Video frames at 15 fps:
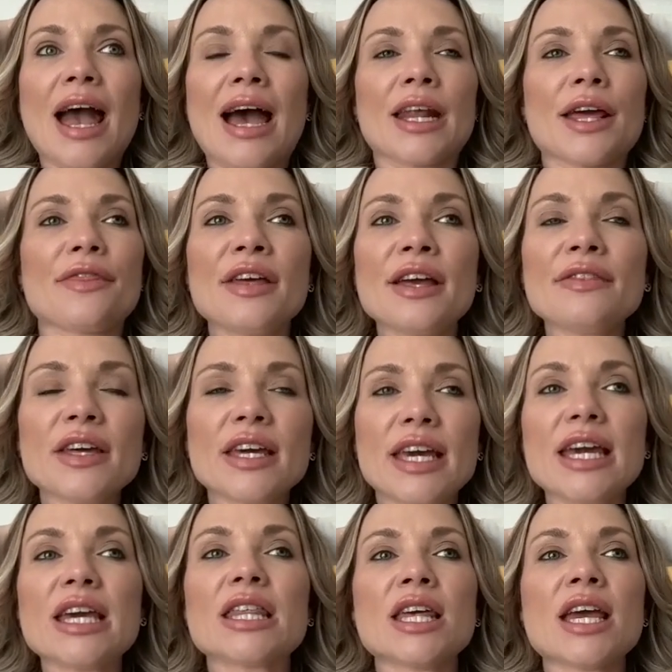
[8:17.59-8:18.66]
And I think the
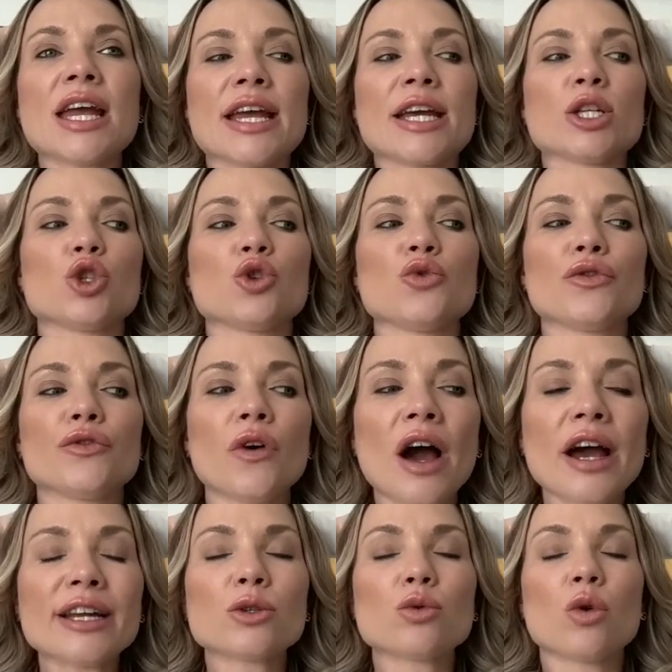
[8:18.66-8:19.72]
key thing is to
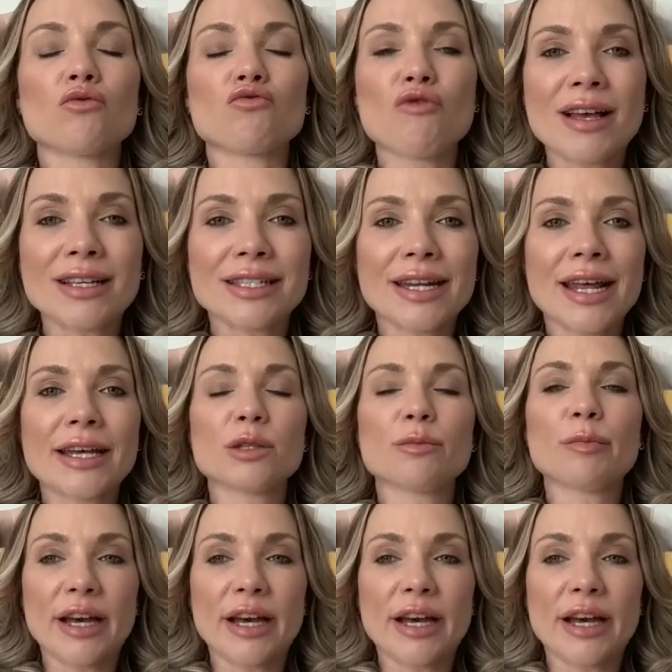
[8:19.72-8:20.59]
find what resonates